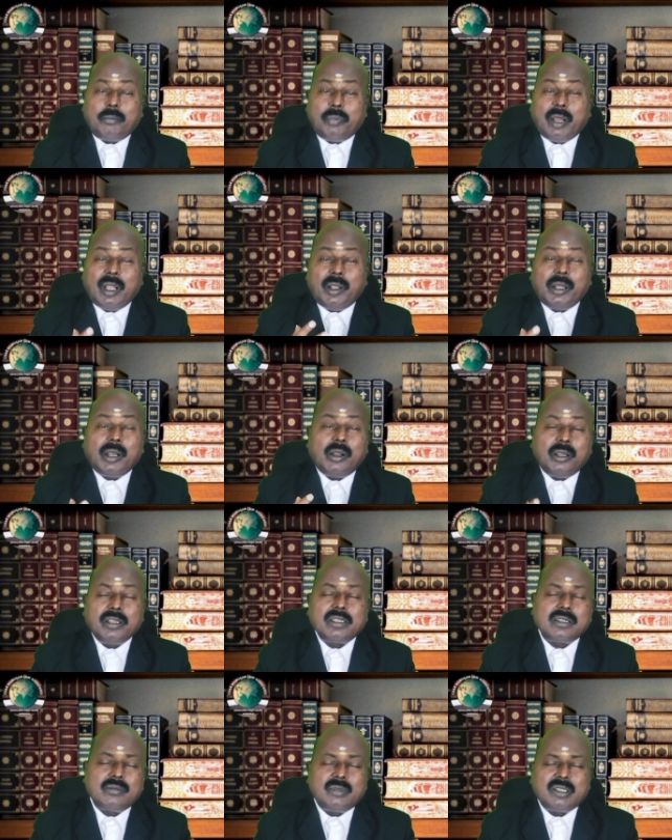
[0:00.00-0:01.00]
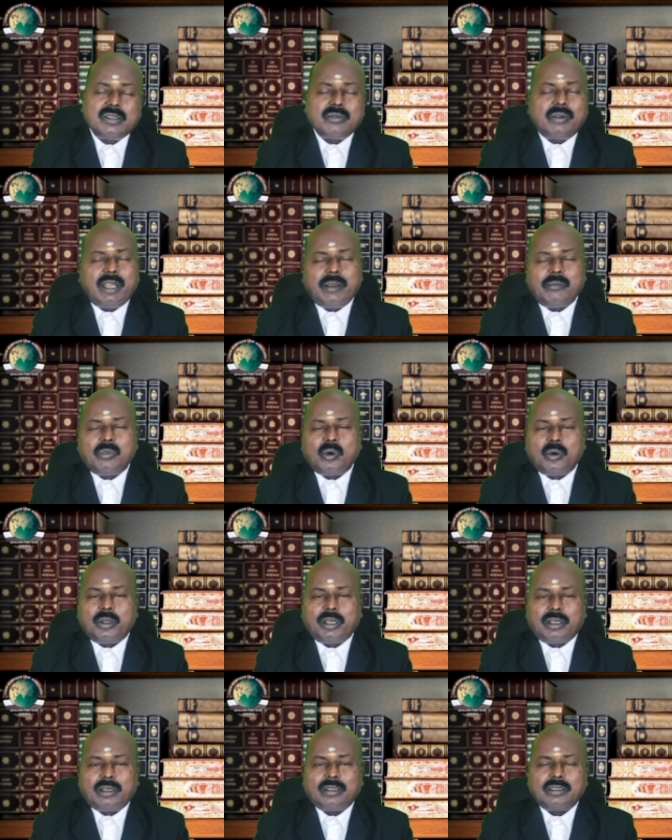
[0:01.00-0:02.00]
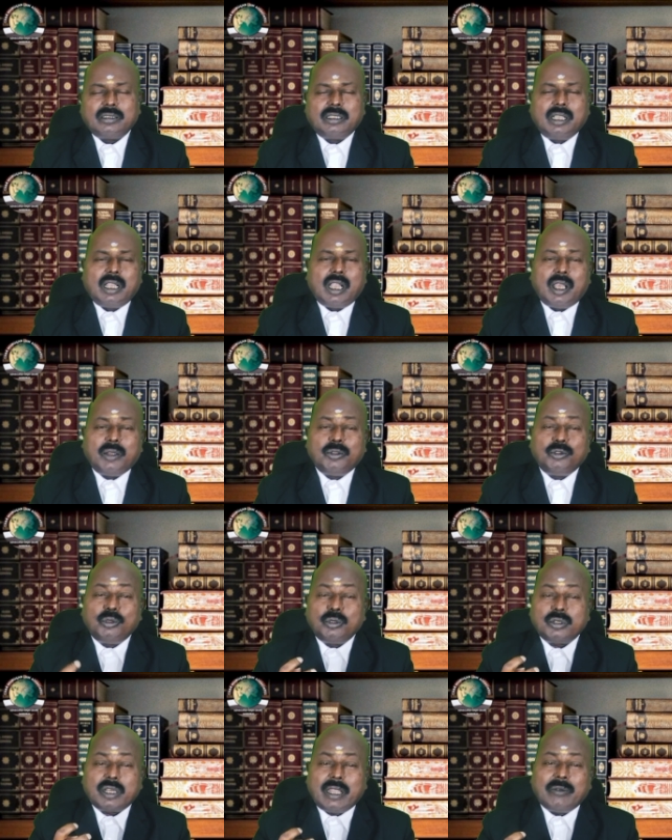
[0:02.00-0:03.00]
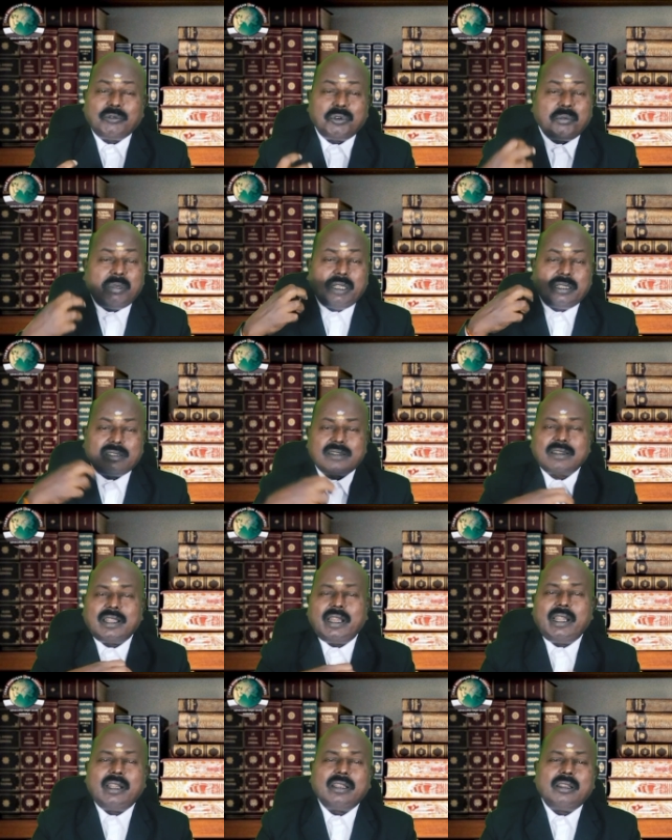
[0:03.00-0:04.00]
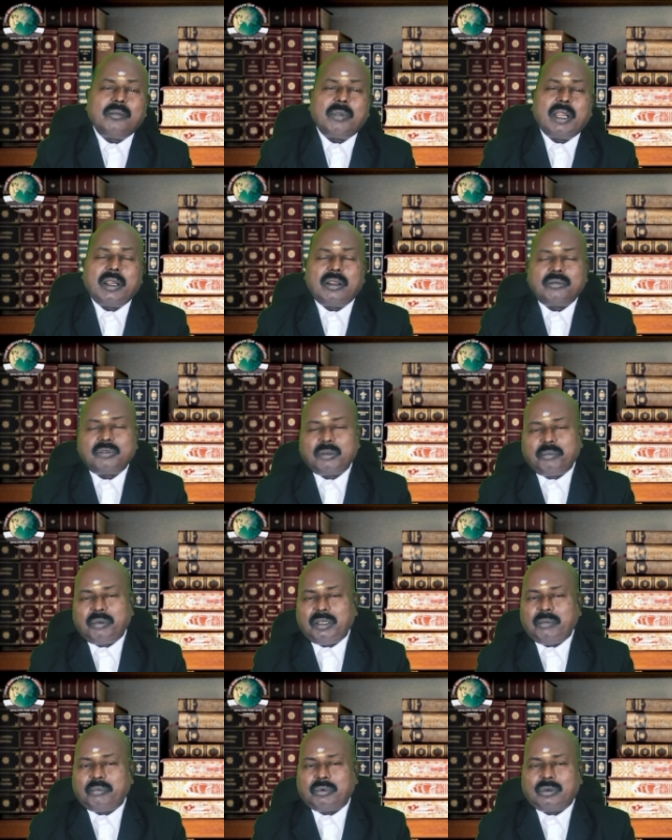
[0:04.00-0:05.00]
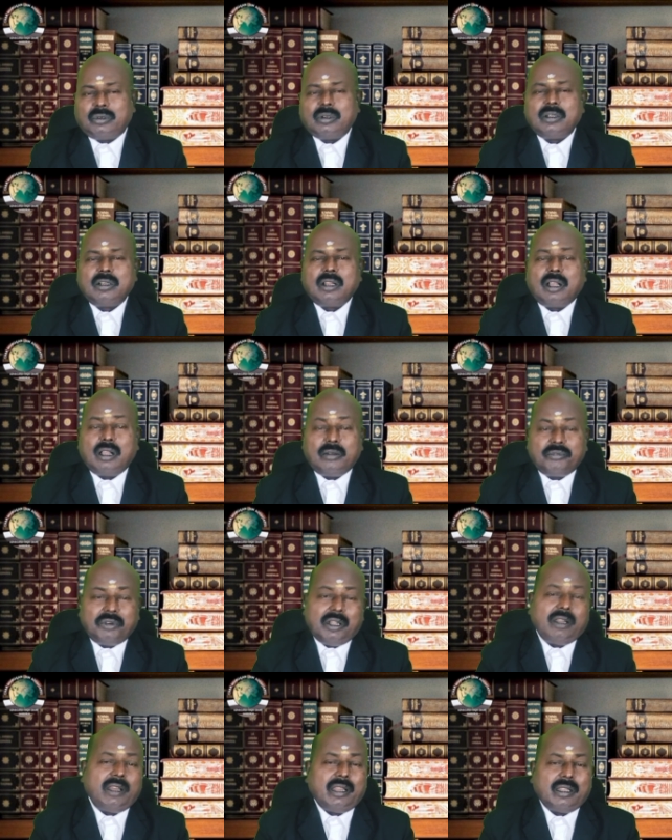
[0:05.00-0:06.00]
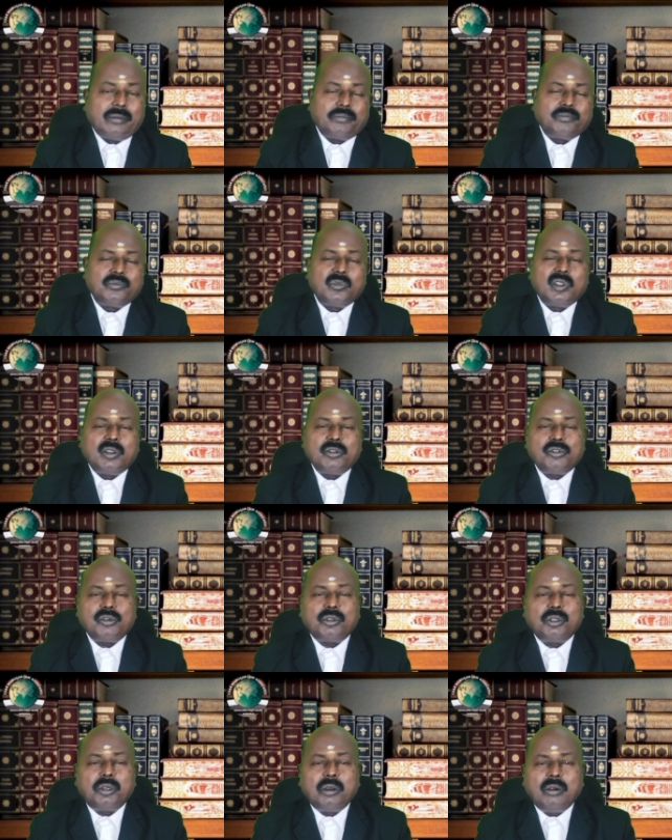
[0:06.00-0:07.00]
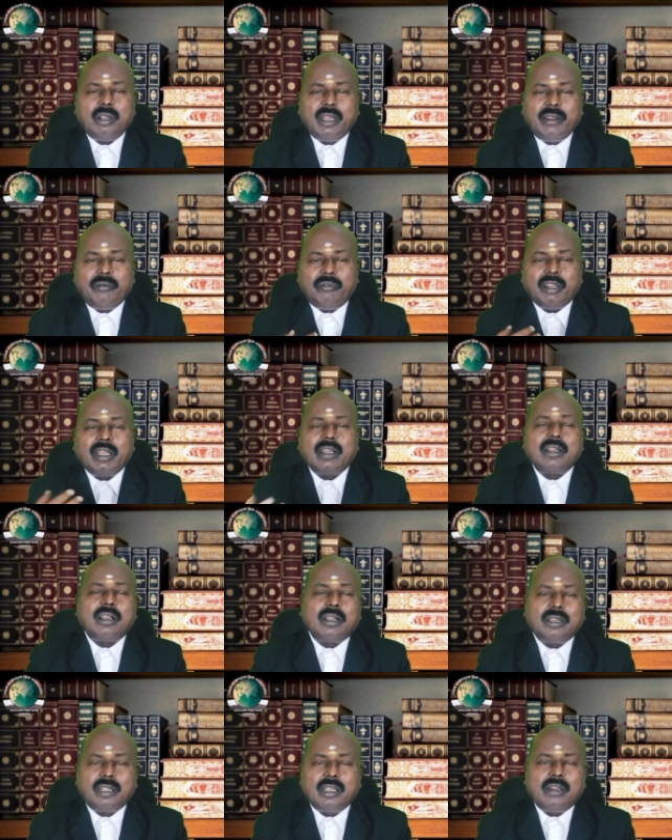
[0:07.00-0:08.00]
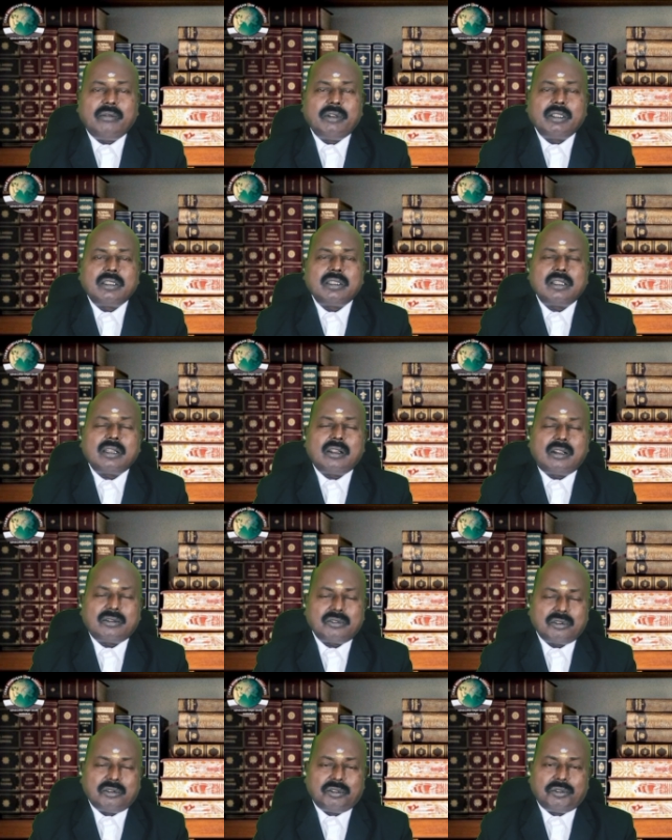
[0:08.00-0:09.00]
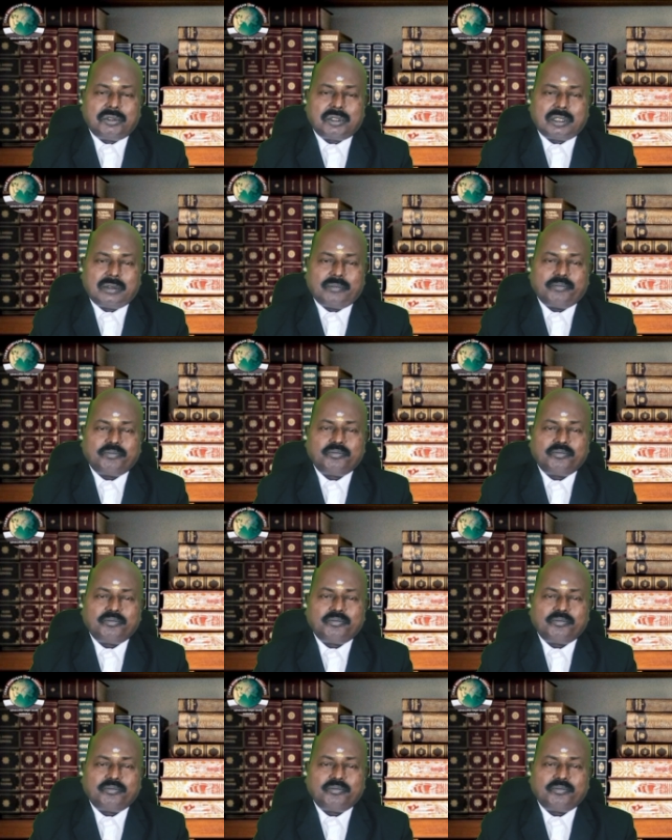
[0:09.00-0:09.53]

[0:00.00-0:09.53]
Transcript: patriotism is very important, and those have to be inserted in the mind of the people of India so that only we can adhere with the constitution.